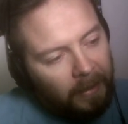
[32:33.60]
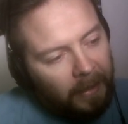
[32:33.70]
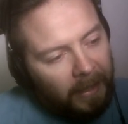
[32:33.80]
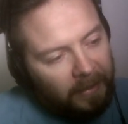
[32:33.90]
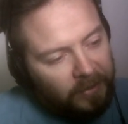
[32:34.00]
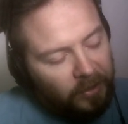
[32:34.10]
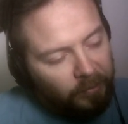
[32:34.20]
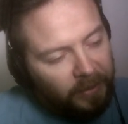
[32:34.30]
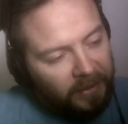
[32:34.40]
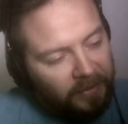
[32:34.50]
adds
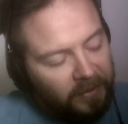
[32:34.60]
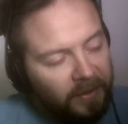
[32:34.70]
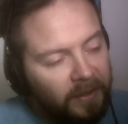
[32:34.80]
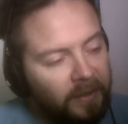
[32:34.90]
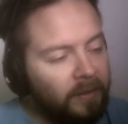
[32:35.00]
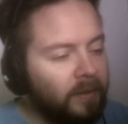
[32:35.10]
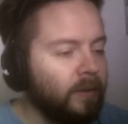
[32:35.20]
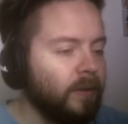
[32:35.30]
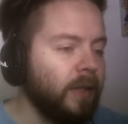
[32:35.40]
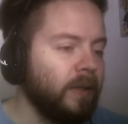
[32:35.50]
complexity
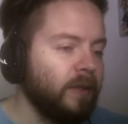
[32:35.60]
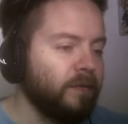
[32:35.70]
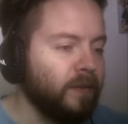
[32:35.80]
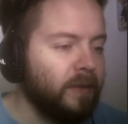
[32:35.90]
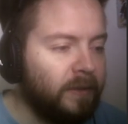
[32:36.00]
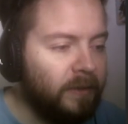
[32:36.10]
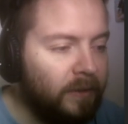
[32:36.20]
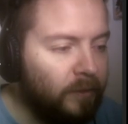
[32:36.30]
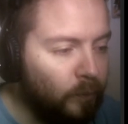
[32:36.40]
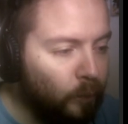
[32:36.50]
and difficulty
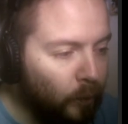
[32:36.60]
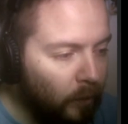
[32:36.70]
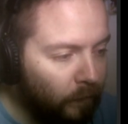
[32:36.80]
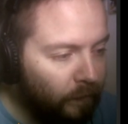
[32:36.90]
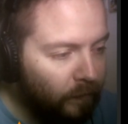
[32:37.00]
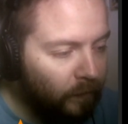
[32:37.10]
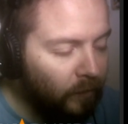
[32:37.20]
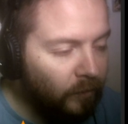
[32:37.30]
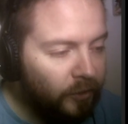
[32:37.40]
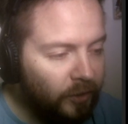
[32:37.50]
to pull off
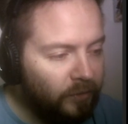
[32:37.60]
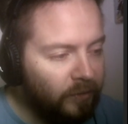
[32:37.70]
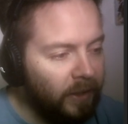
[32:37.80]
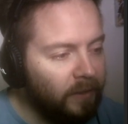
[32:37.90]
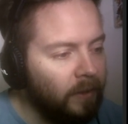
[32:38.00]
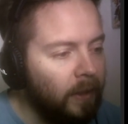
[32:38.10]
just right.